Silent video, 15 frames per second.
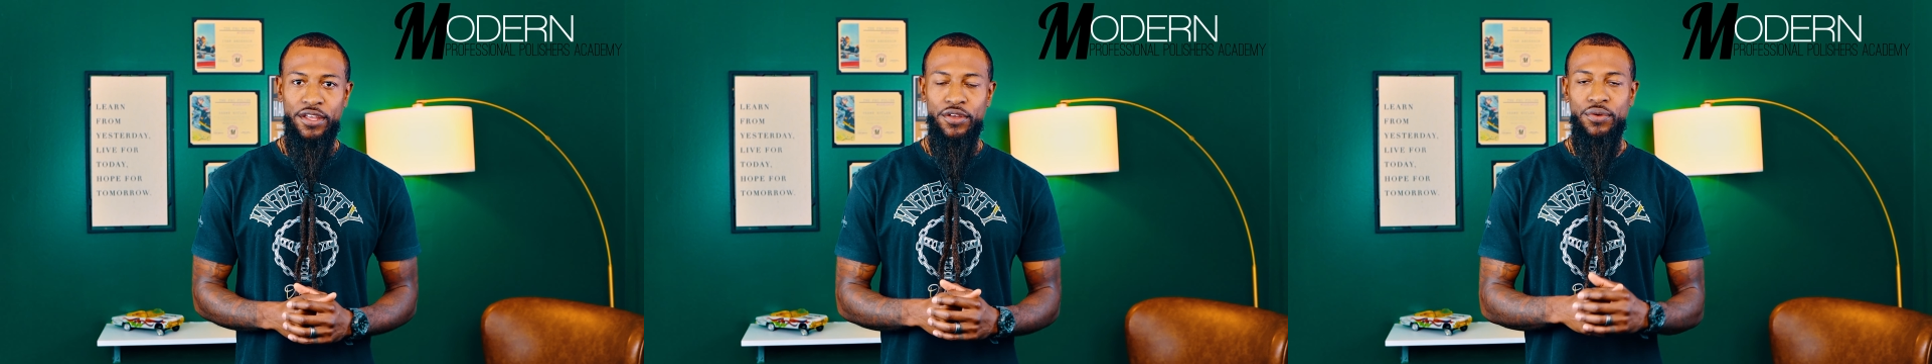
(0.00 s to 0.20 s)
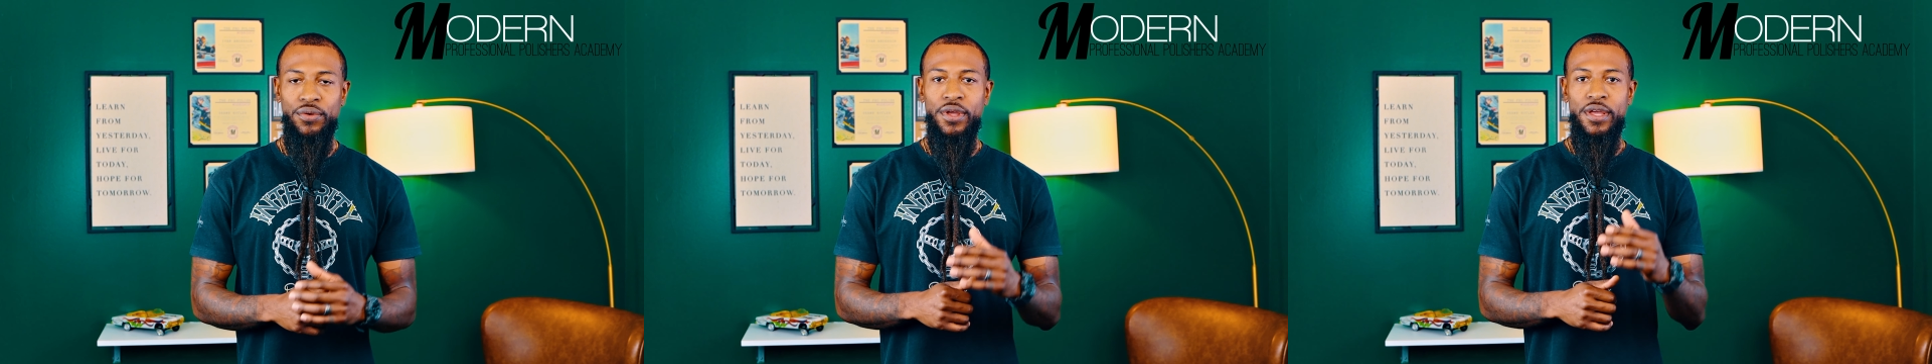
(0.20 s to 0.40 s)

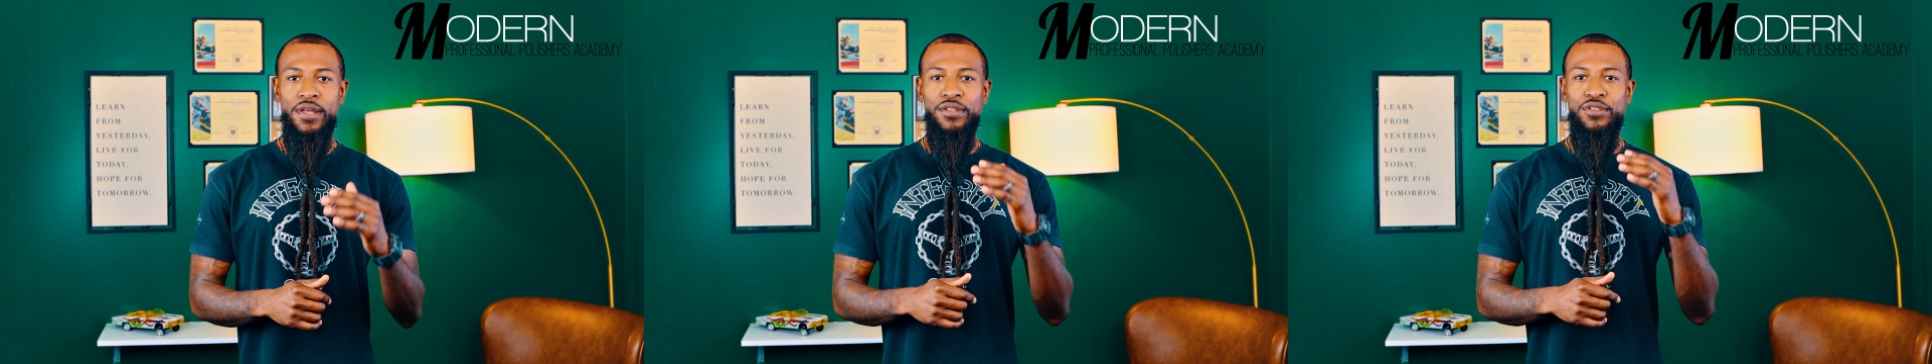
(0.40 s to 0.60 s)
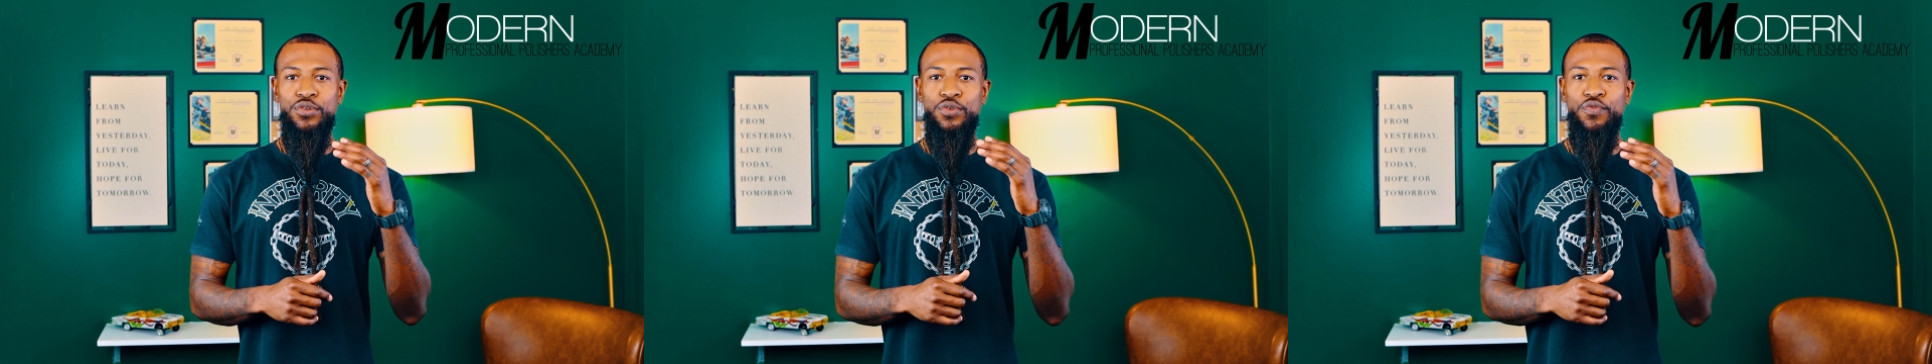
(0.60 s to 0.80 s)
you
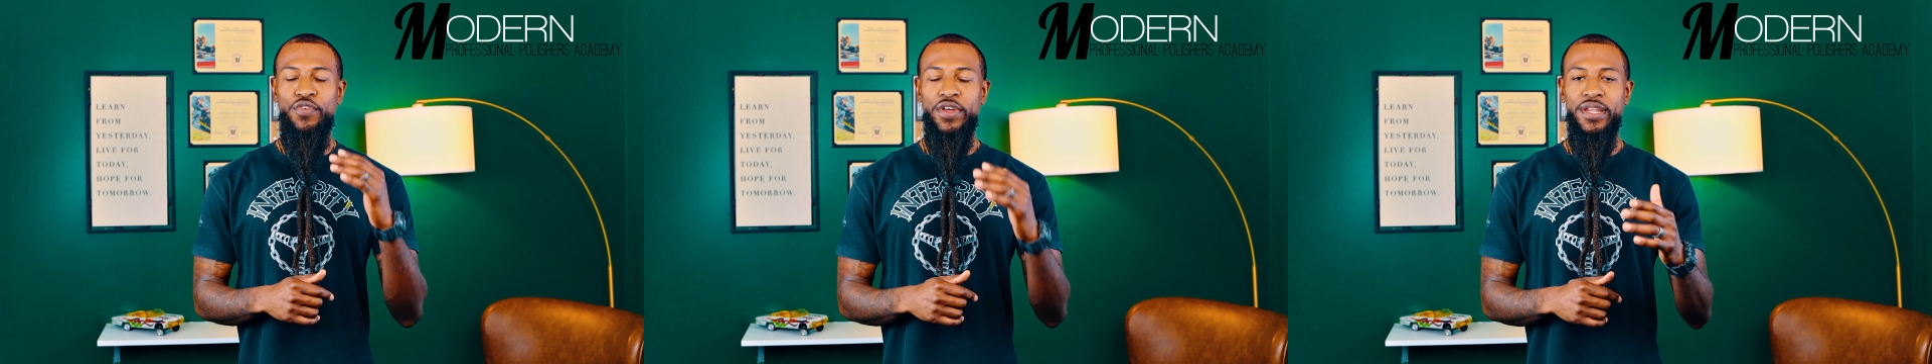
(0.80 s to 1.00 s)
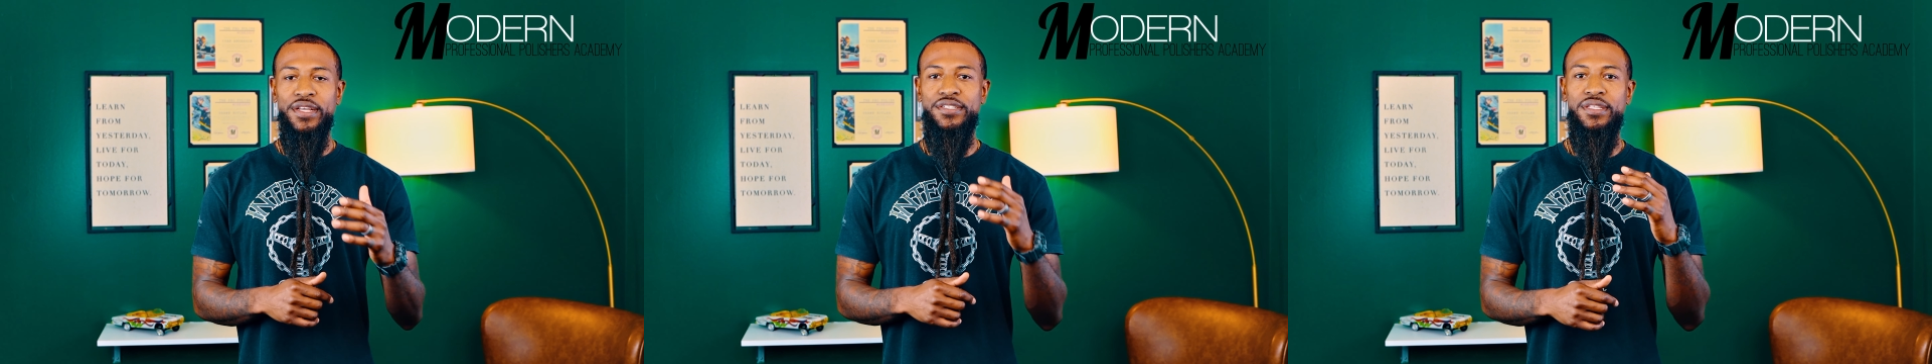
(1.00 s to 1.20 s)
to
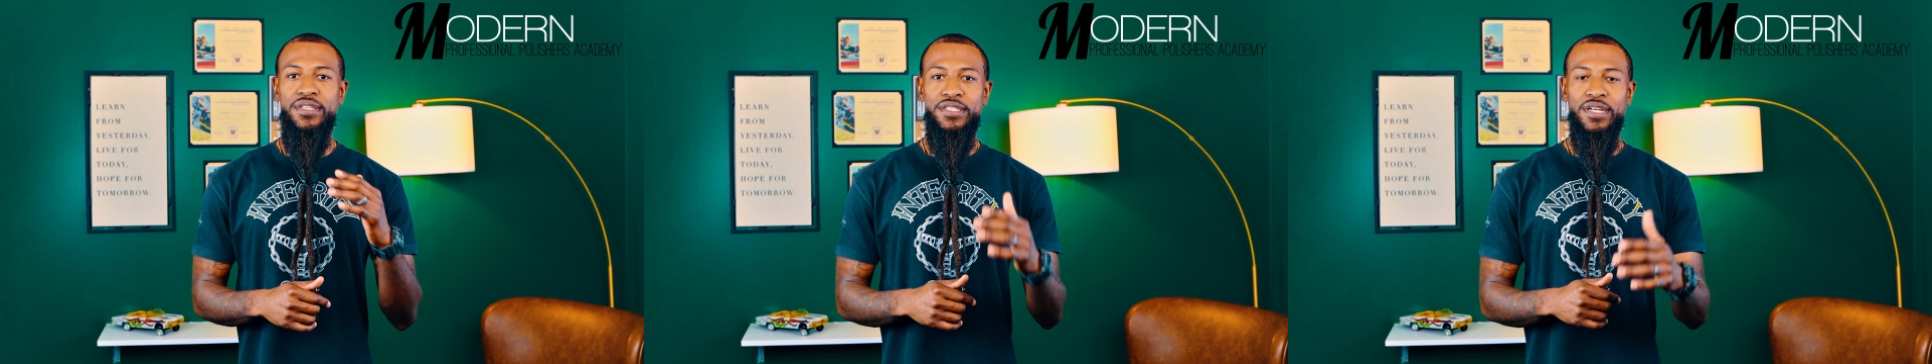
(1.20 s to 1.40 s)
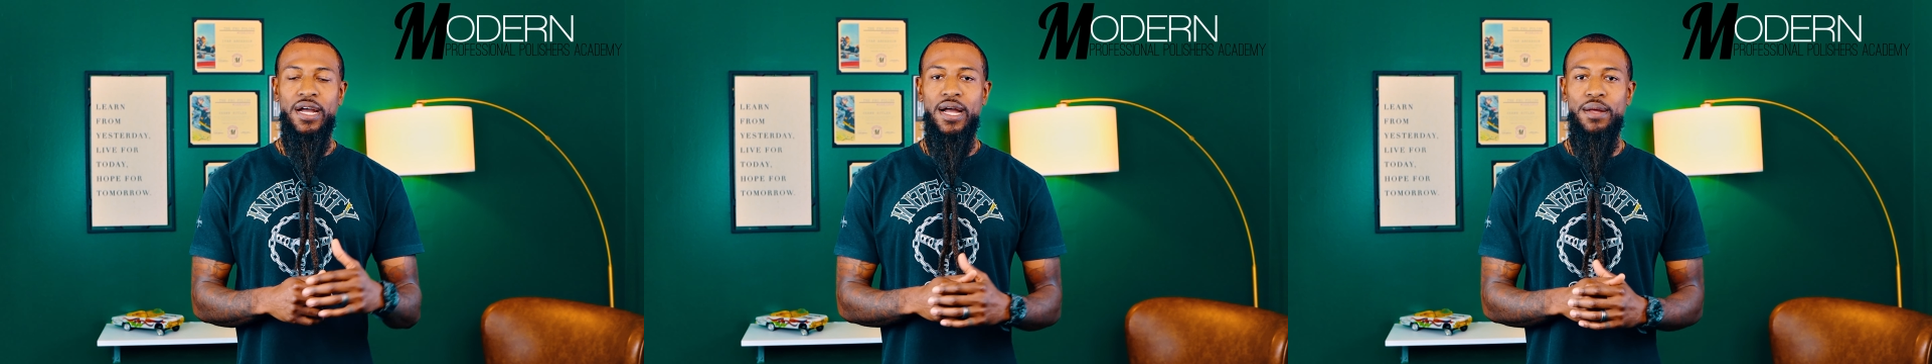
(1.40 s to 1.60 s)
finish the
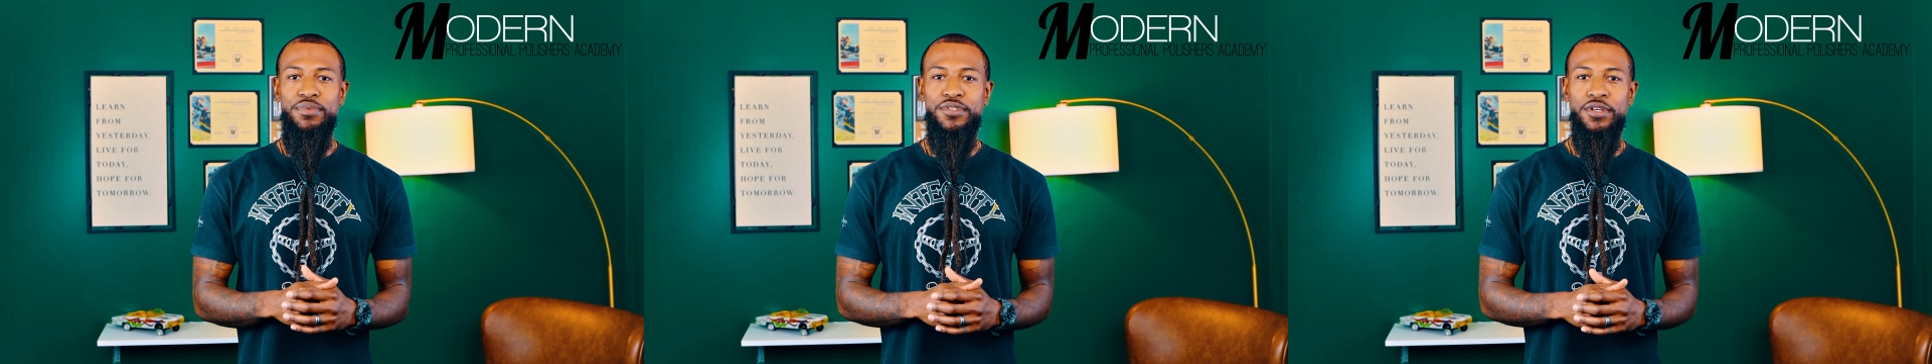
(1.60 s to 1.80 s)
job.